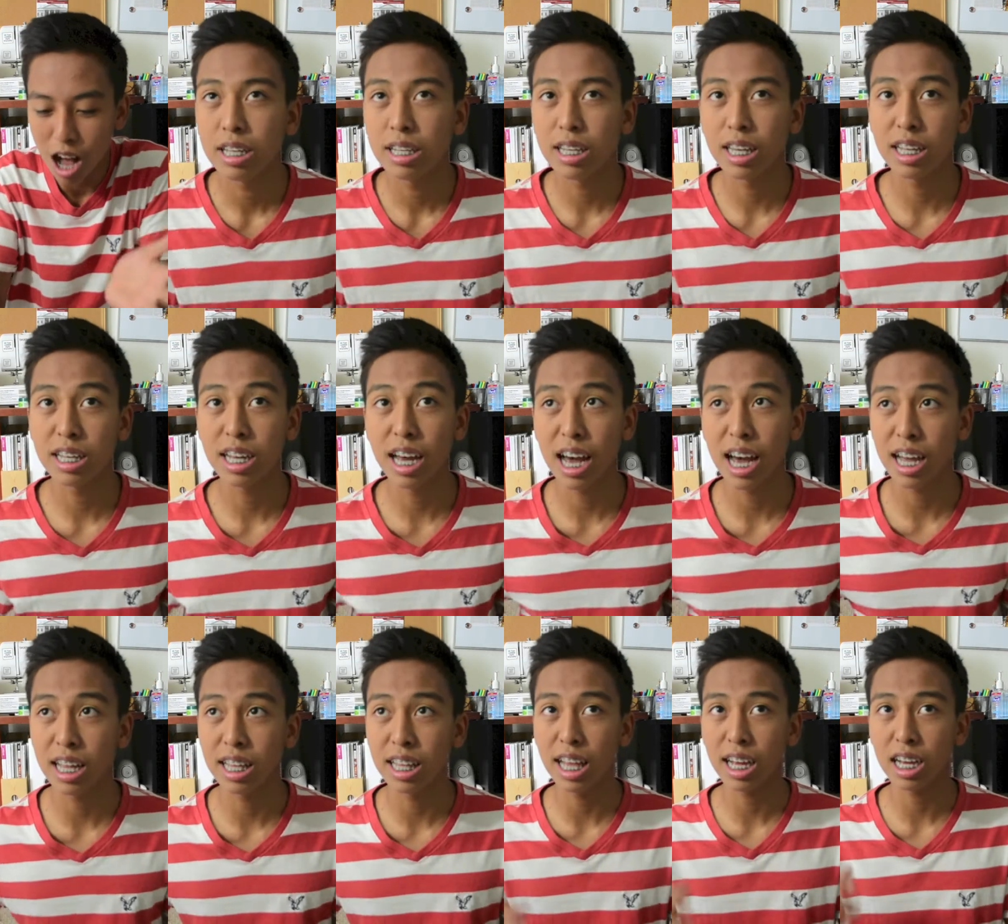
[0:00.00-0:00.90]
And yeah,
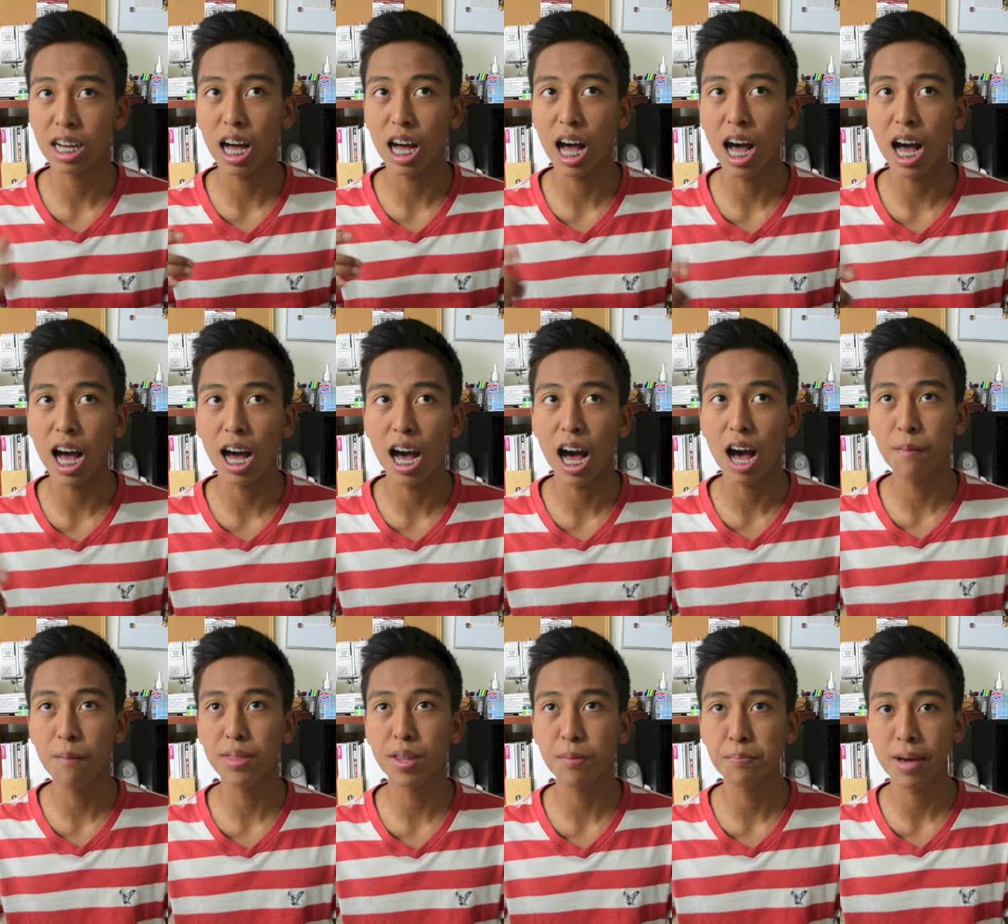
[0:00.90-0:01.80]
and like
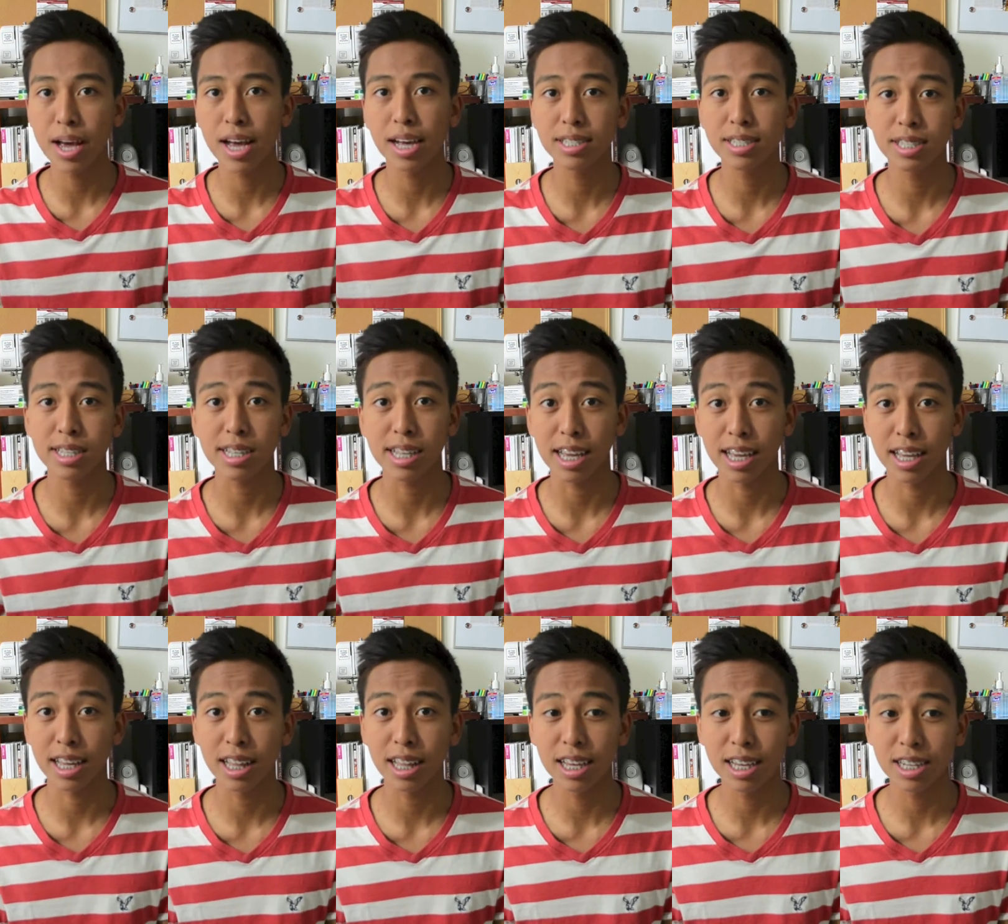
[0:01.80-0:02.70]
I'm the best at
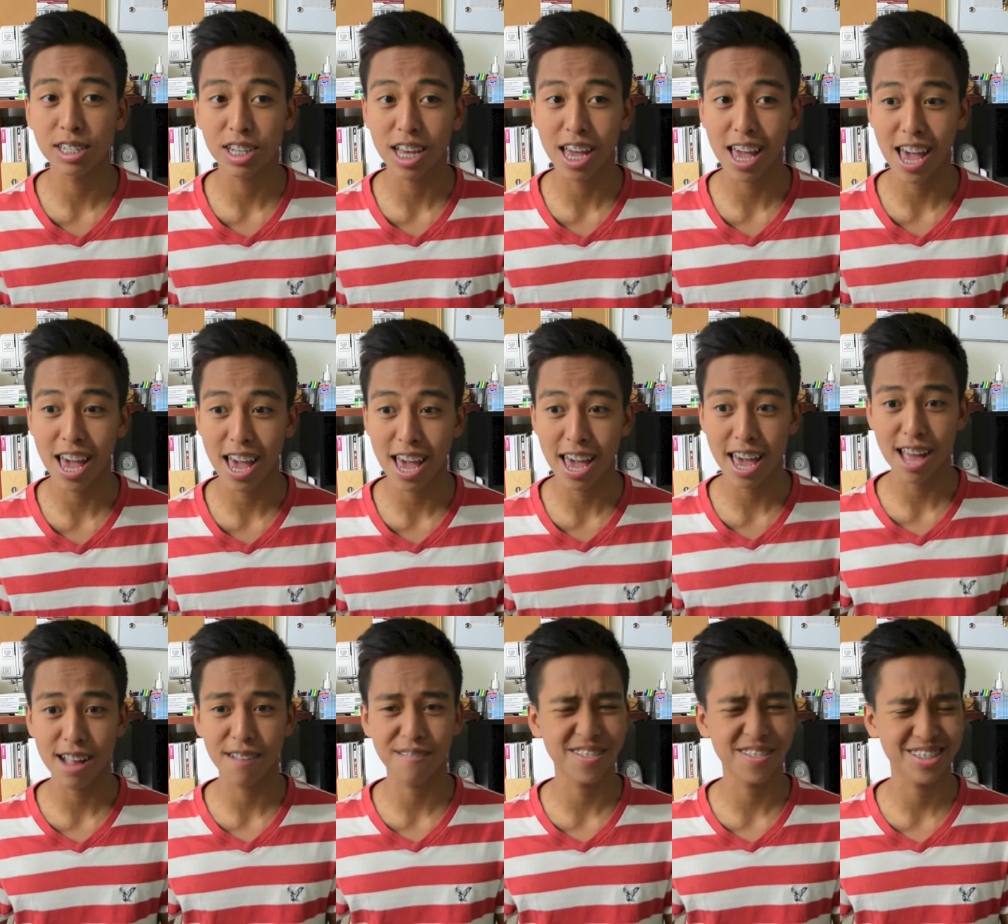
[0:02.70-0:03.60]
English
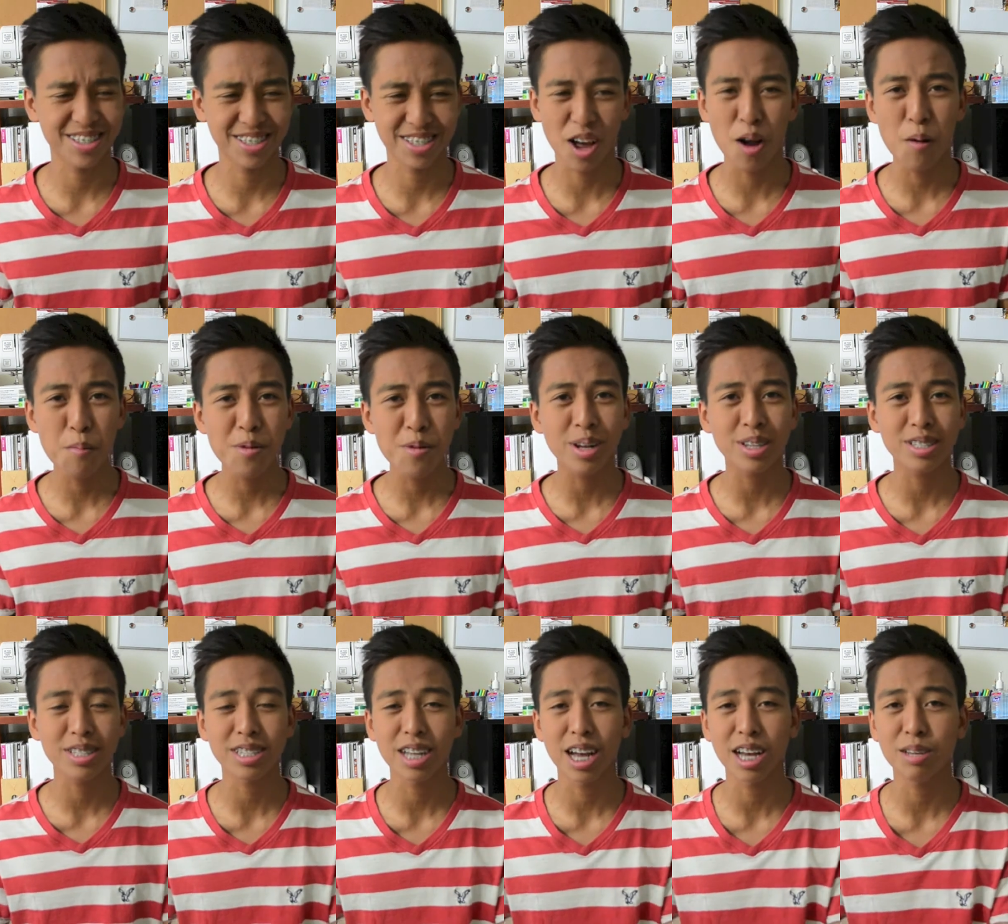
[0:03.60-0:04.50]
and for some
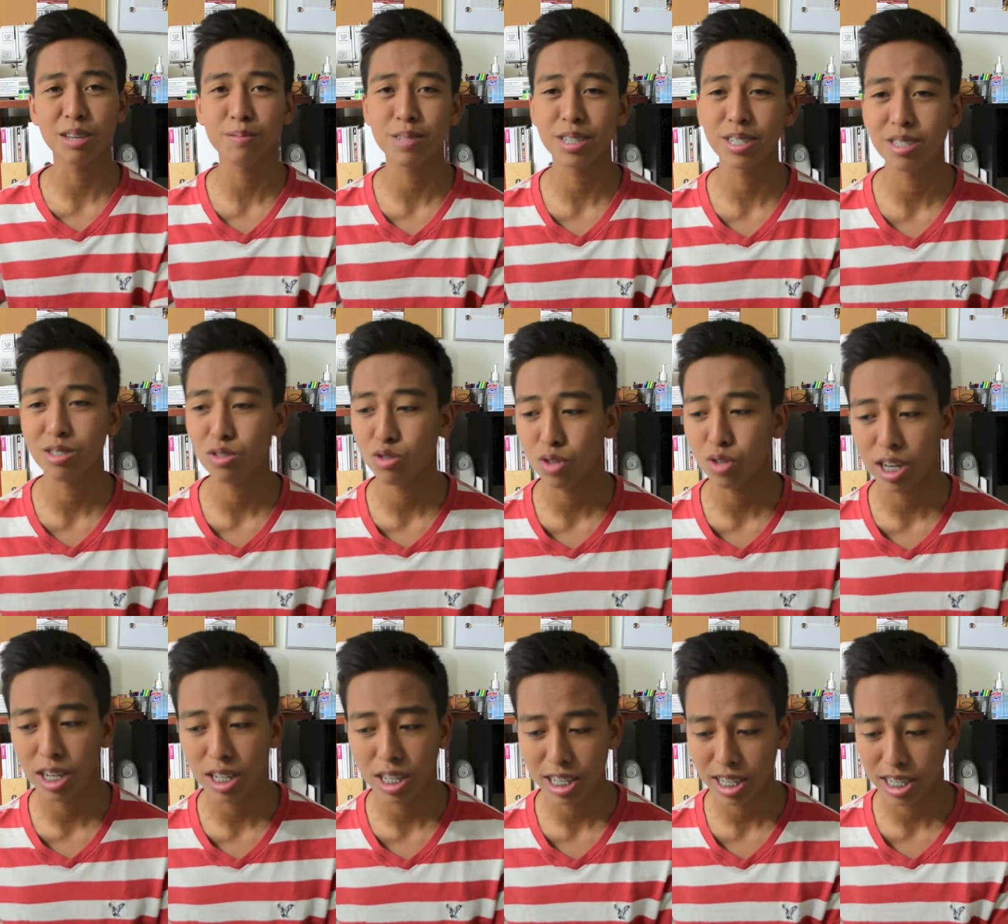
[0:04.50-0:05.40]
reason I am just
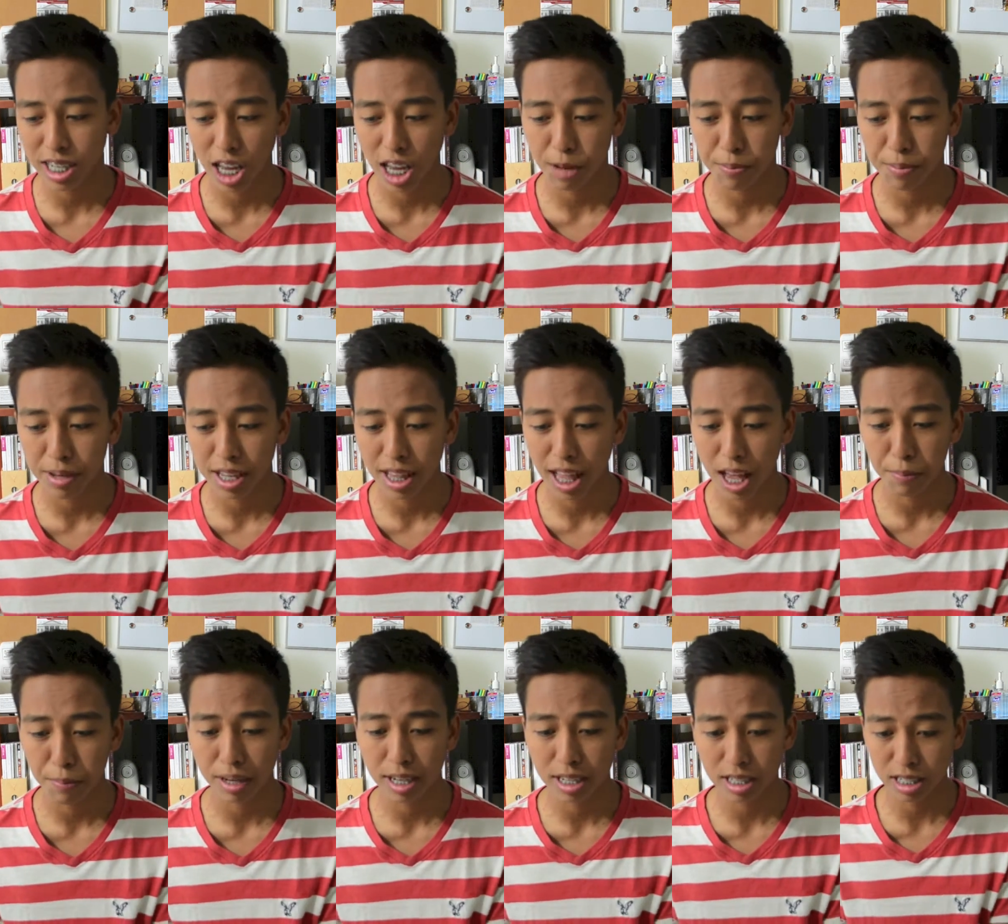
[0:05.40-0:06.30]
struggling in AP
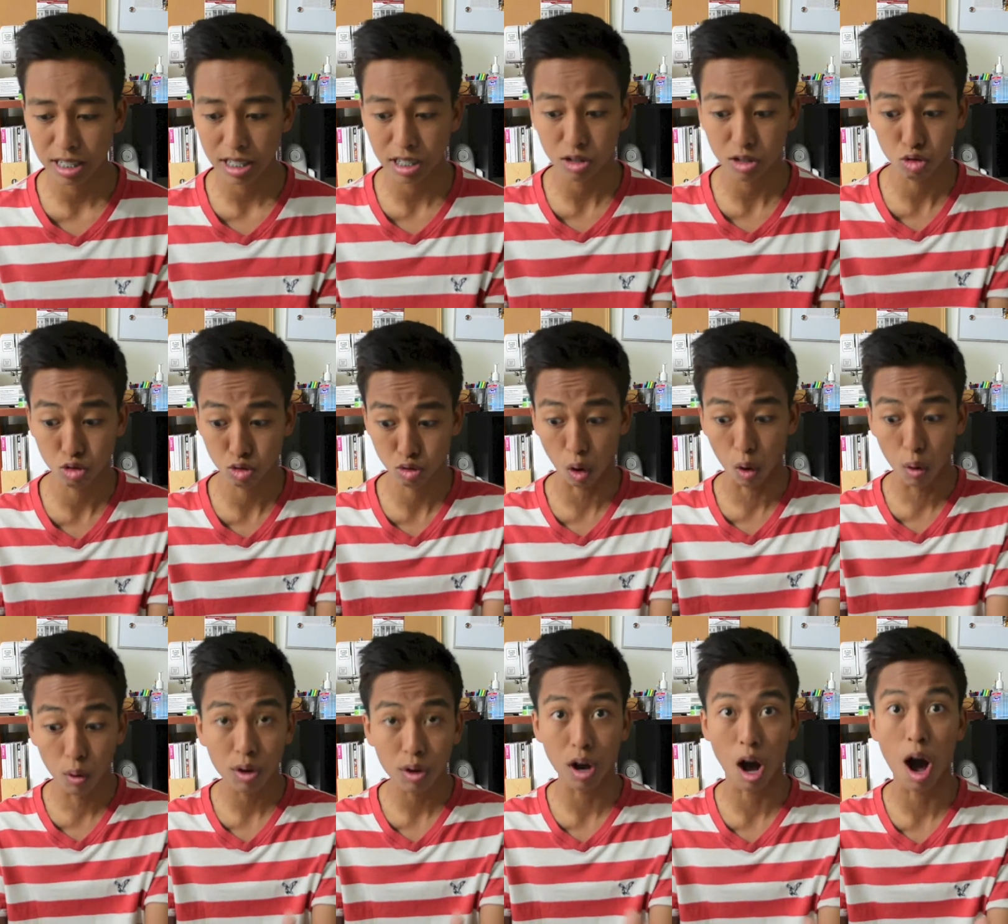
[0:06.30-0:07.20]
Lang because it's just
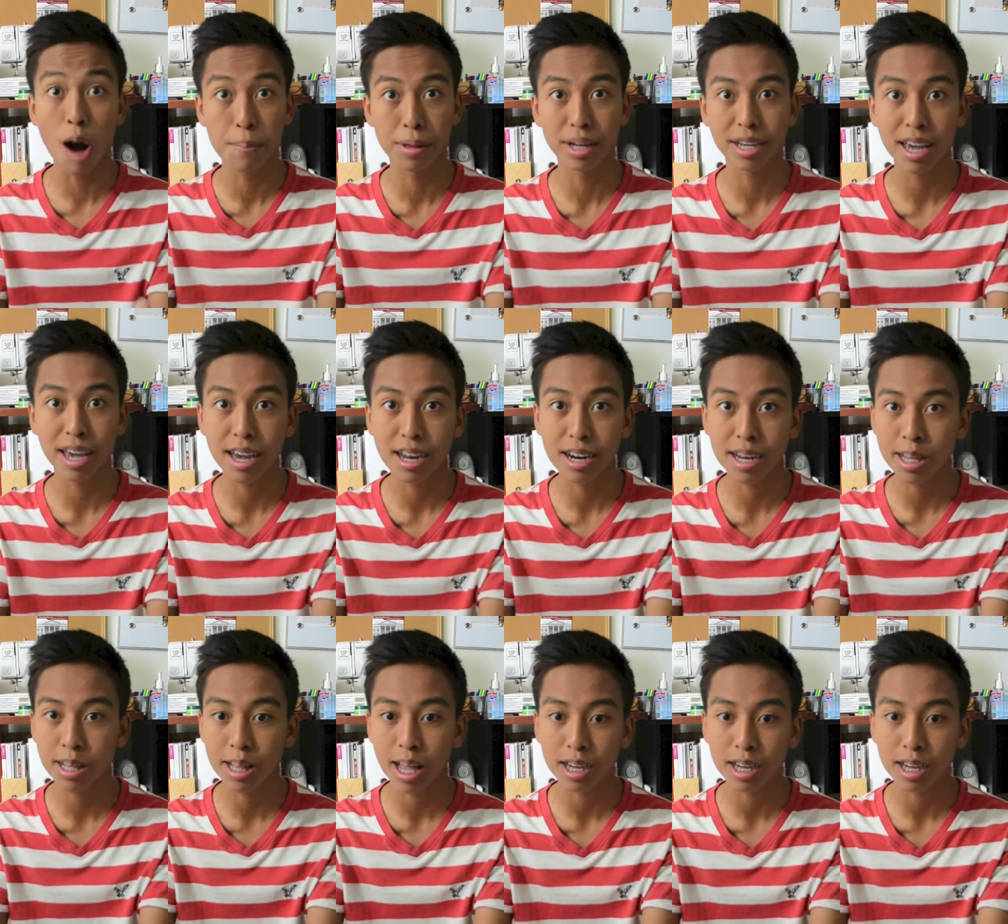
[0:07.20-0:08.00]
so complicated.